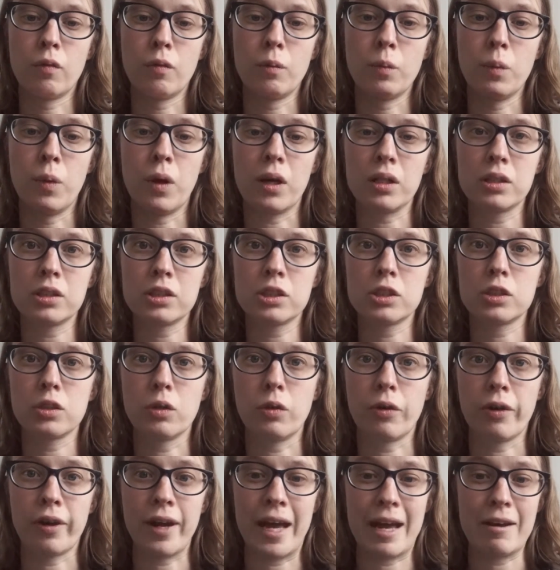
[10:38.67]
once,
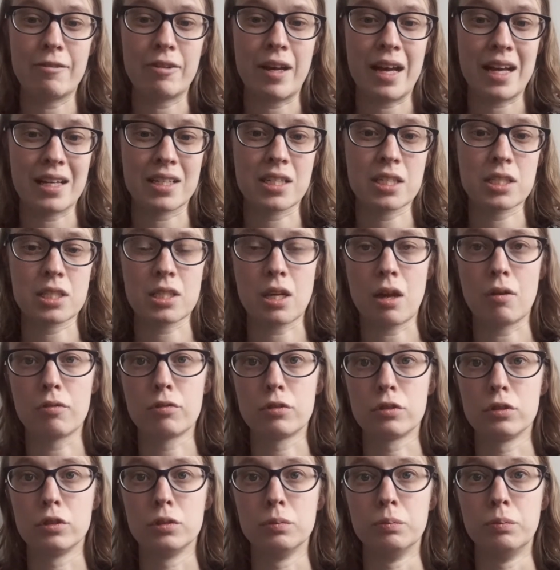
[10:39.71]
or I have had
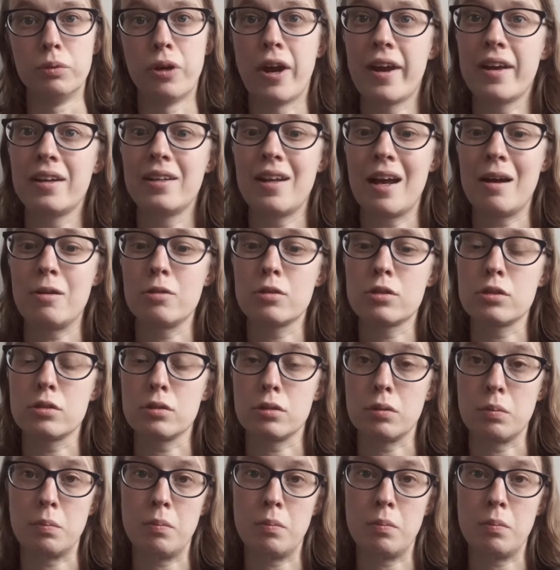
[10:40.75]
several breakdowns or